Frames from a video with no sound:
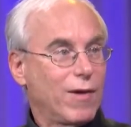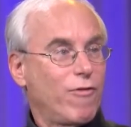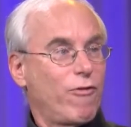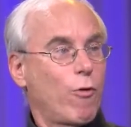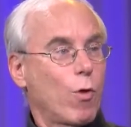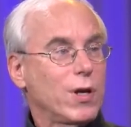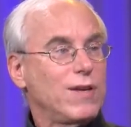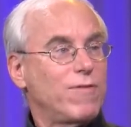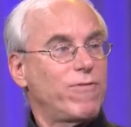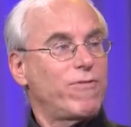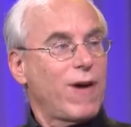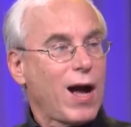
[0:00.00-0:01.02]

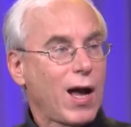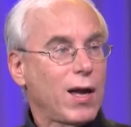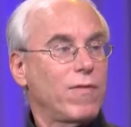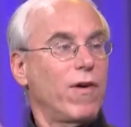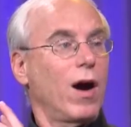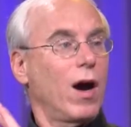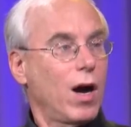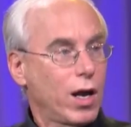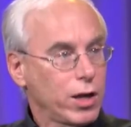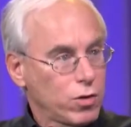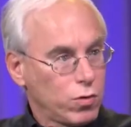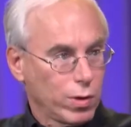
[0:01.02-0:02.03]

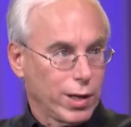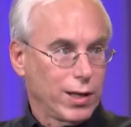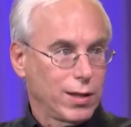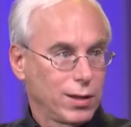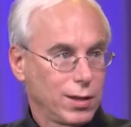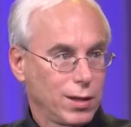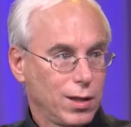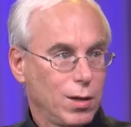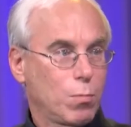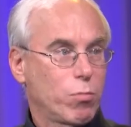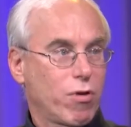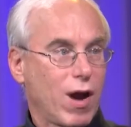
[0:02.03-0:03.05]
4,500
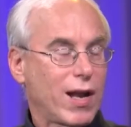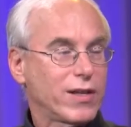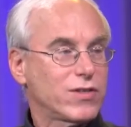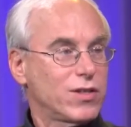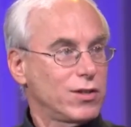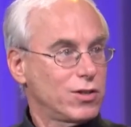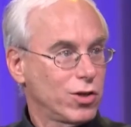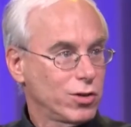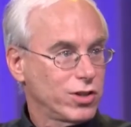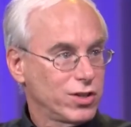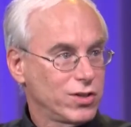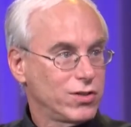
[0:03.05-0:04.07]
Protestant
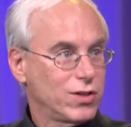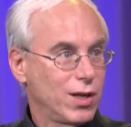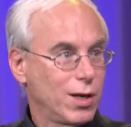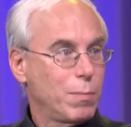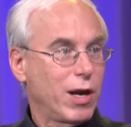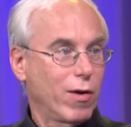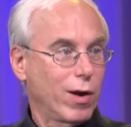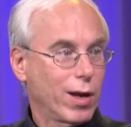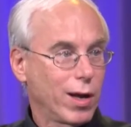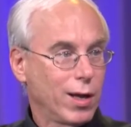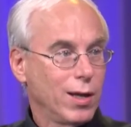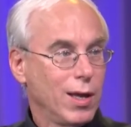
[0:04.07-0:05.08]
churches in
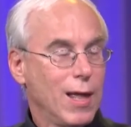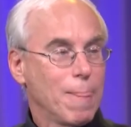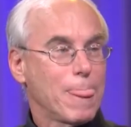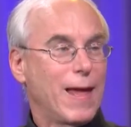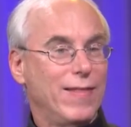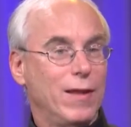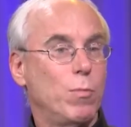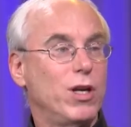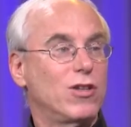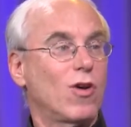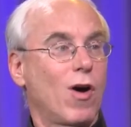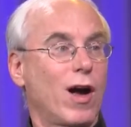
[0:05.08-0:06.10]
America. Mm -hmm. And then
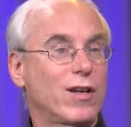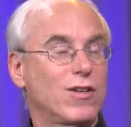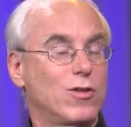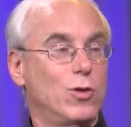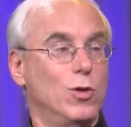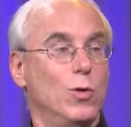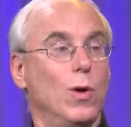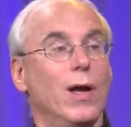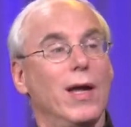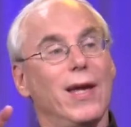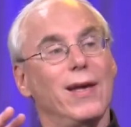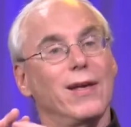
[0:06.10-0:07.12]
we talked to
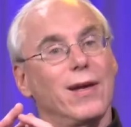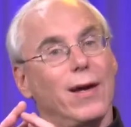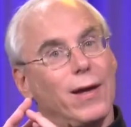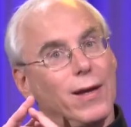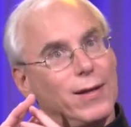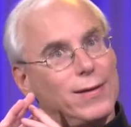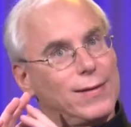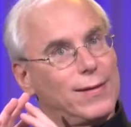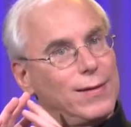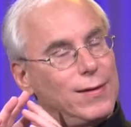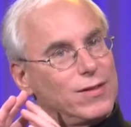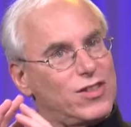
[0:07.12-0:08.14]

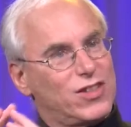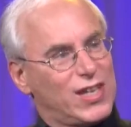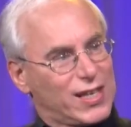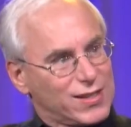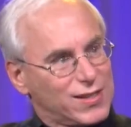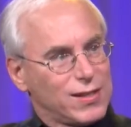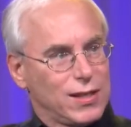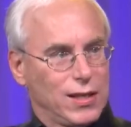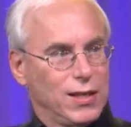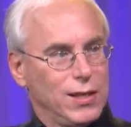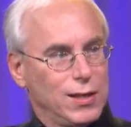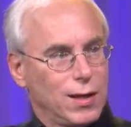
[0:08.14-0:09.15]

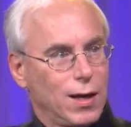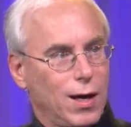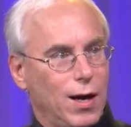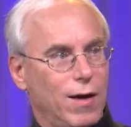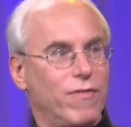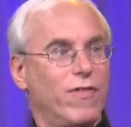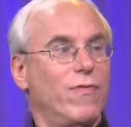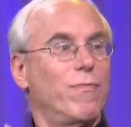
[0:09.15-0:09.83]
60 of